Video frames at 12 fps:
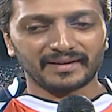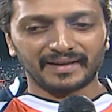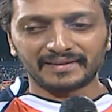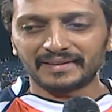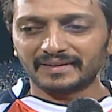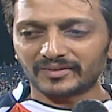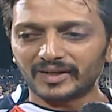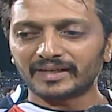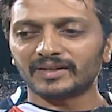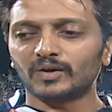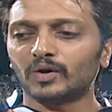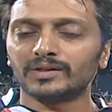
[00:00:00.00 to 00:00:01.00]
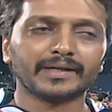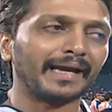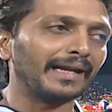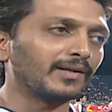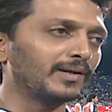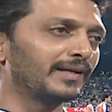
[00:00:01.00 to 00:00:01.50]
I think right now all the
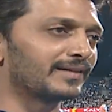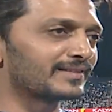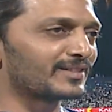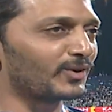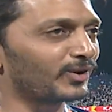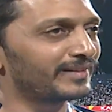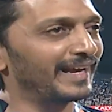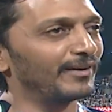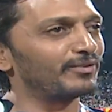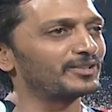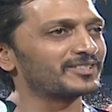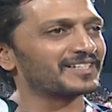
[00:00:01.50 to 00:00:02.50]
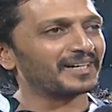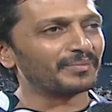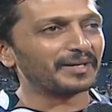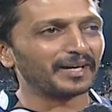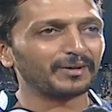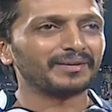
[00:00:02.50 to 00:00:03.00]
calculators and all the averages are
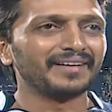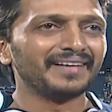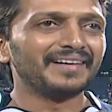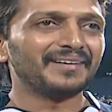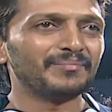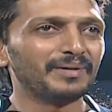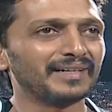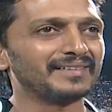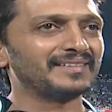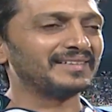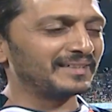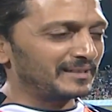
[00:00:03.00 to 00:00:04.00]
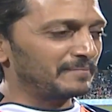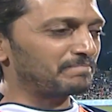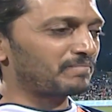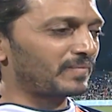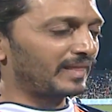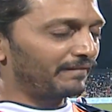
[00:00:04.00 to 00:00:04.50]
coming out, but
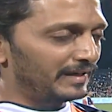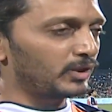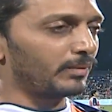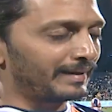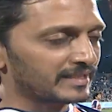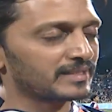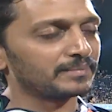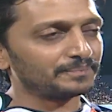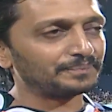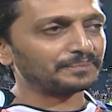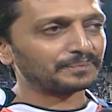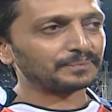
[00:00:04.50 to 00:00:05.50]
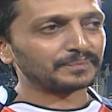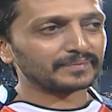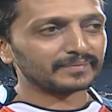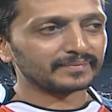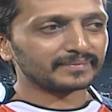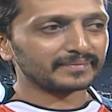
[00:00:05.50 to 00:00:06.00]
we'll do our best.
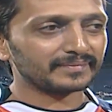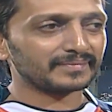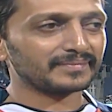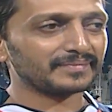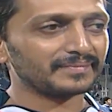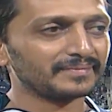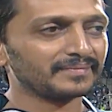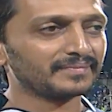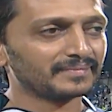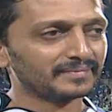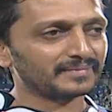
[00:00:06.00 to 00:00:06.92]
Well, I wish you all the best.